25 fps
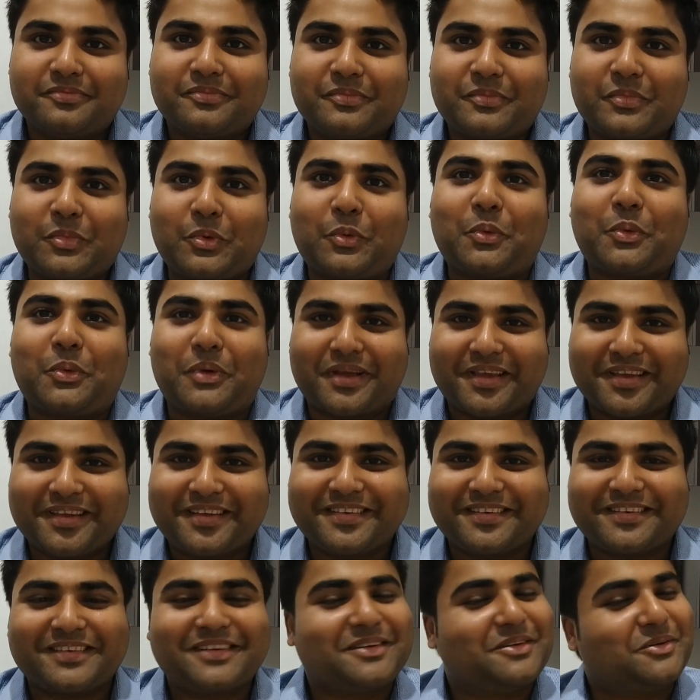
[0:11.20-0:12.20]
Oh,
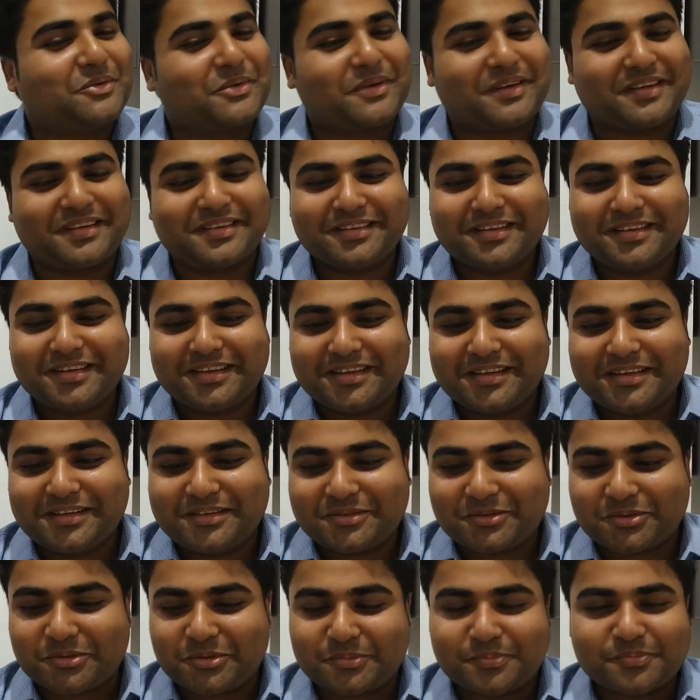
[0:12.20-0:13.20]
okay.
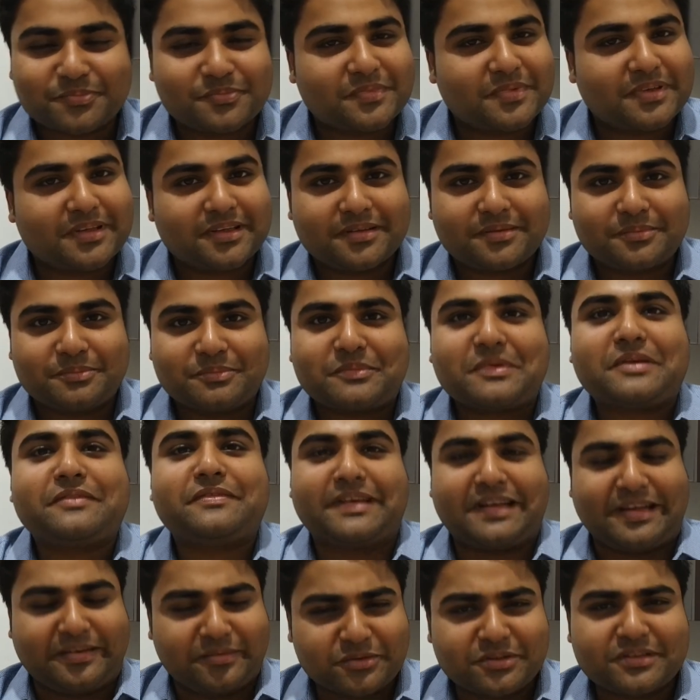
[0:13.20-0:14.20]
So
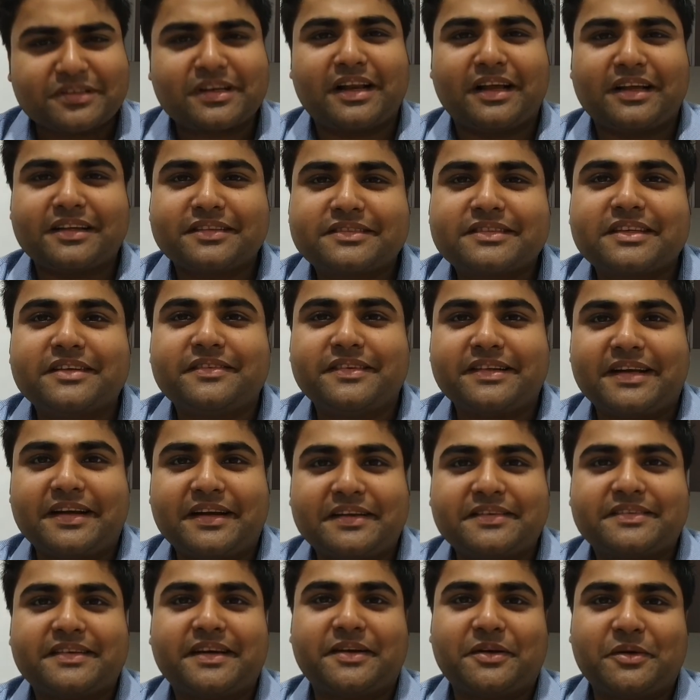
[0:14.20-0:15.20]
when I was in class 7, I
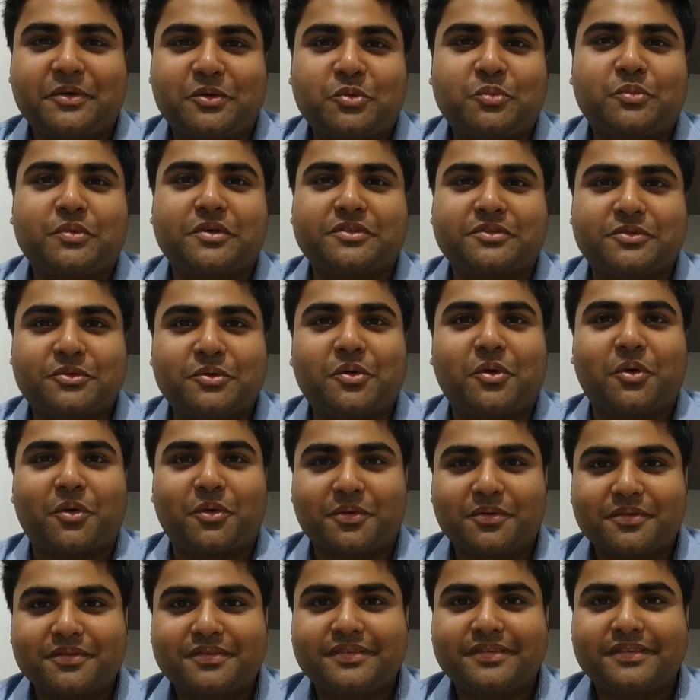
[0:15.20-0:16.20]
decided to pursue law.
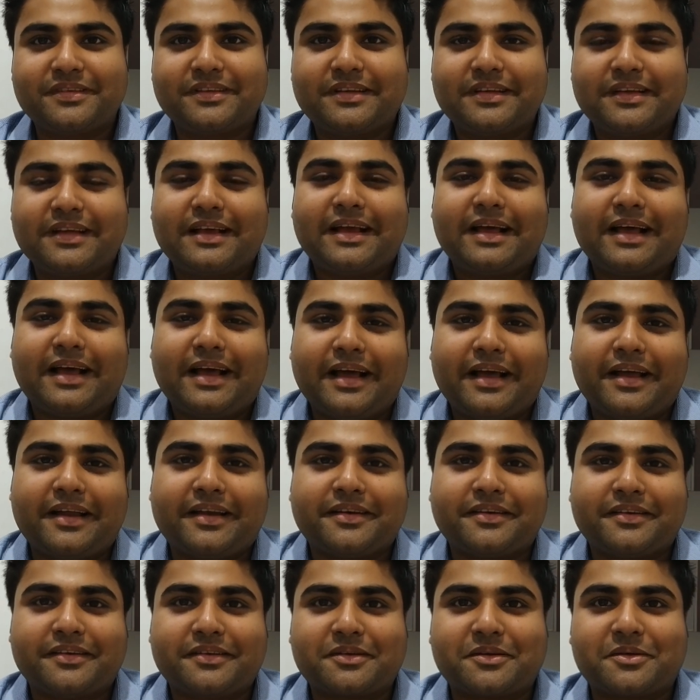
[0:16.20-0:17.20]

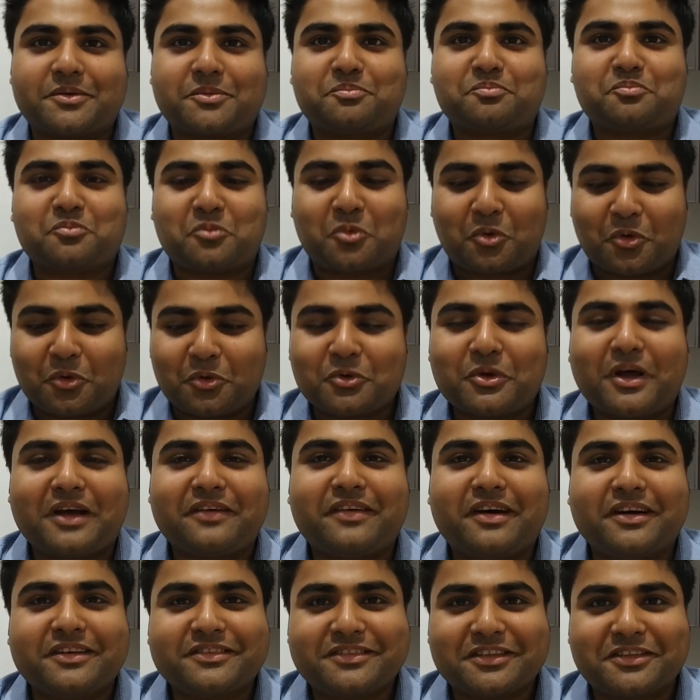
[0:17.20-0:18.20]
And although
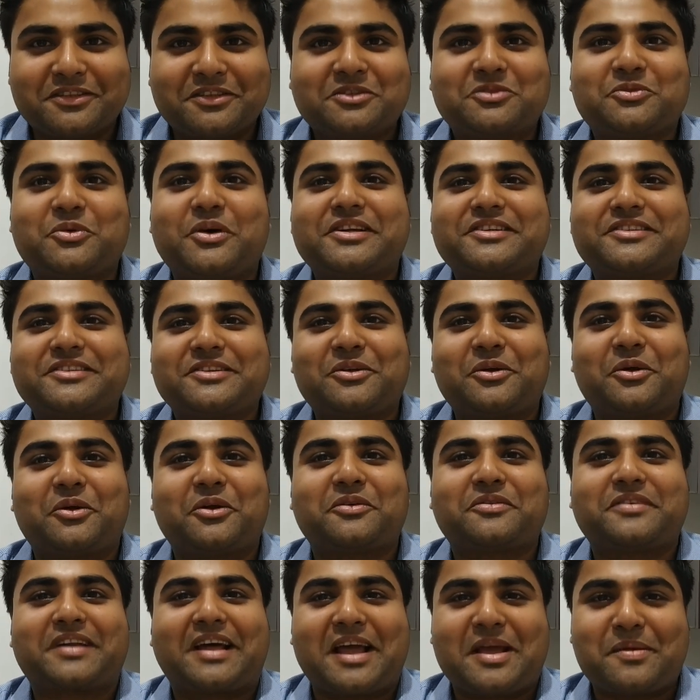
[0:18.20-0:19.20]
I've answered this question a lot
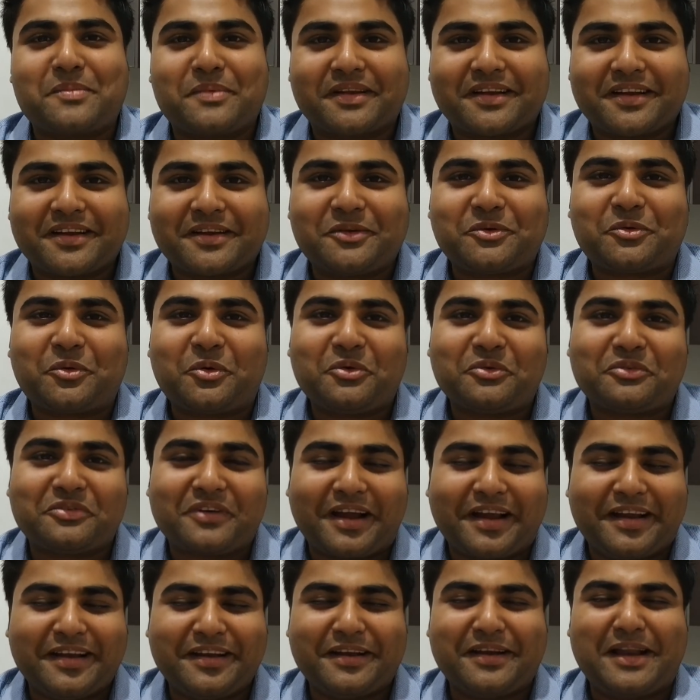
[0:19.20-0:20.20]
of time and I don't
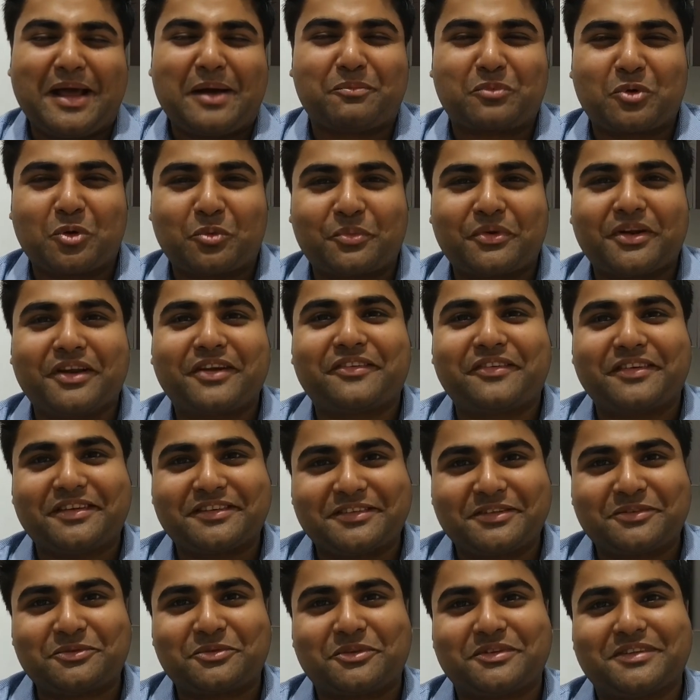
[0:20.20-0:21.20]
find any appropriate
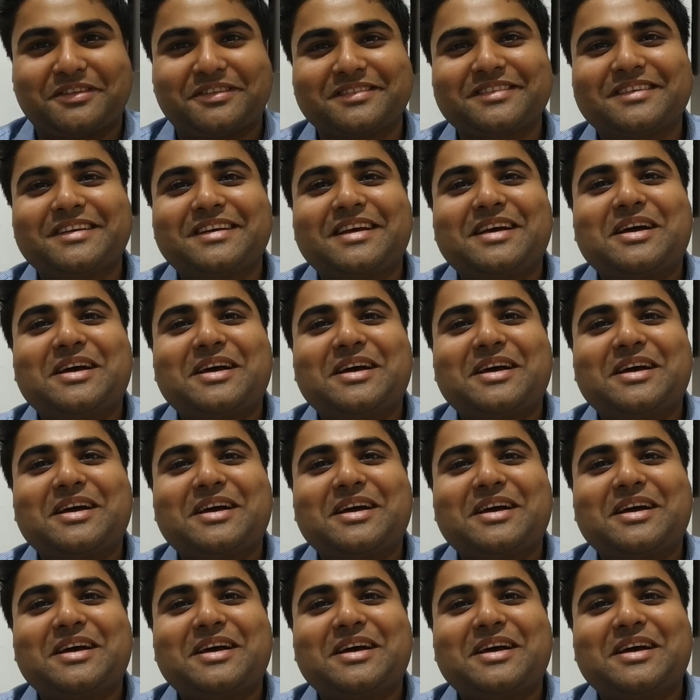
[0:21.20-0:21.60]
reason for this,